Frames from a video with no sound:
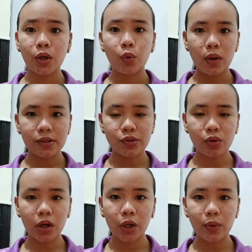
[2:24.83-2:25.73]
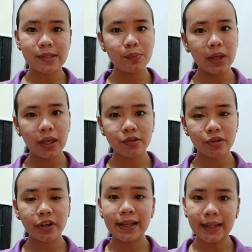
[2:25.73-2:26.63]
While the story was being
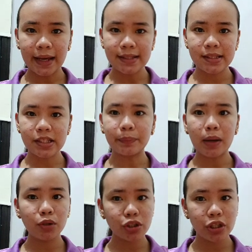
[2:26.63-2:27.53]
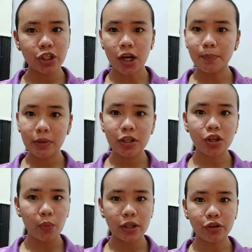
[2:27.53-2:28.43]
serialized, the publisher John P.
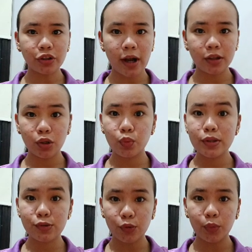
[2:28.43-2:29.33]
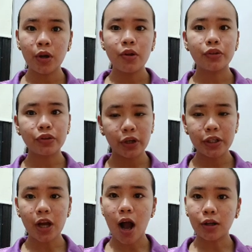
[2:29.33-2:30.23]
Jewett contracted with Stowe to turn
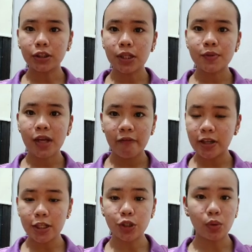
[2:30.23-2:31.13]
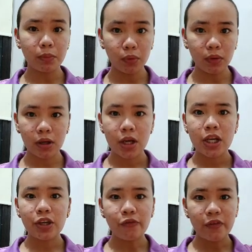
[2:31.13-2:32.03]
the Uncle Tom's Cabin into a book,
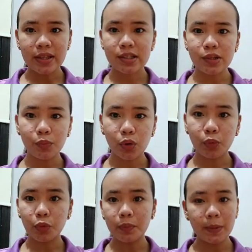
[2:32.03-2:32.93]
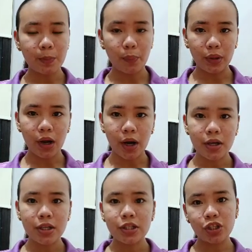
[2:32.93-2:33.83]
convinced the book would be popular.
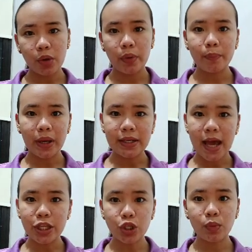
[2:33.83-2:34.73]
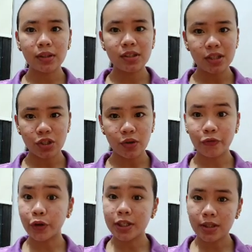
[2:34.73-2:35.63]
Jewett made the unusual decision
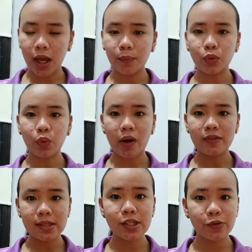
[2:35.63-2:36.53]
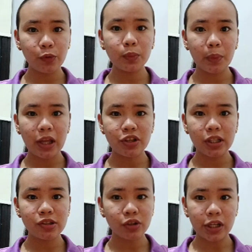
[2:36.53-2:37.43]
for the time to have six full-page
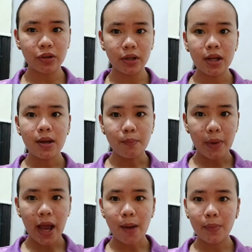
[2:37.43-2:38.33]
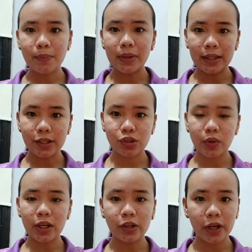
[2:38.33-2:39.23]
illustrations by Hamlet Billings to
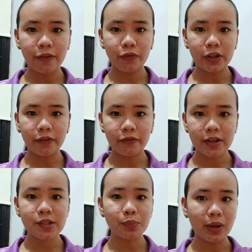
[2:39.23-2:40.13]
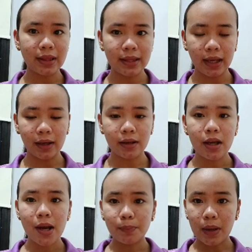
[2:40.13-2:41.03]
engrave for the first printing.
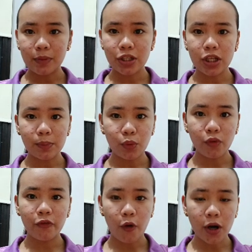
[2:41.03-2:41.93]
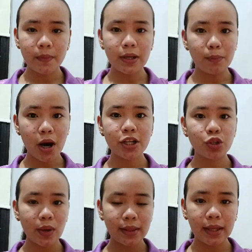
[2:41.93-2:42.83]
Published in book form in March
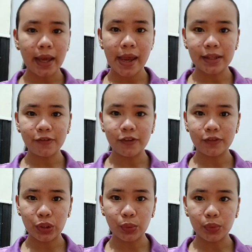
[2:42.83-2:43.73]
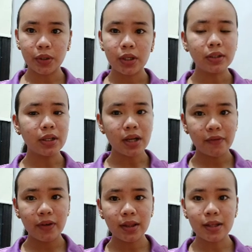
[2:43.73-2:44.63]
20, 1852. The
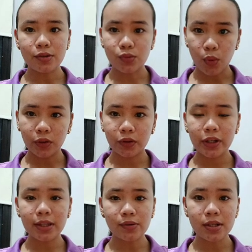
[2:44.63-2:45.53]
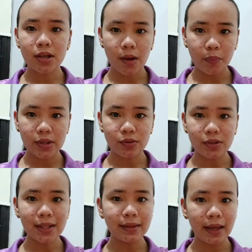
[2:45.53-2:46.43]
novel sold 3,000 copies on
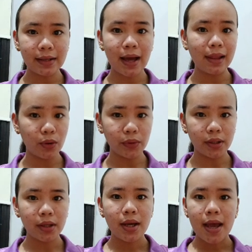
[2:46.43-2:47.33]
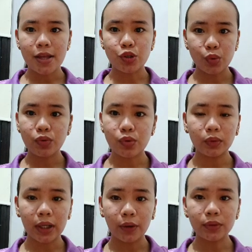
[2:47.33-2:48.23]
that date alone, and soon
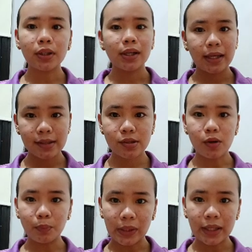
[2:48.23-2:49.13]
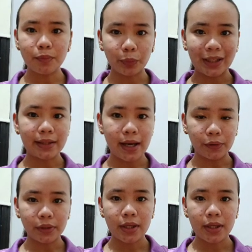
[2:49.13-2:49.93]
sold out its complete printout.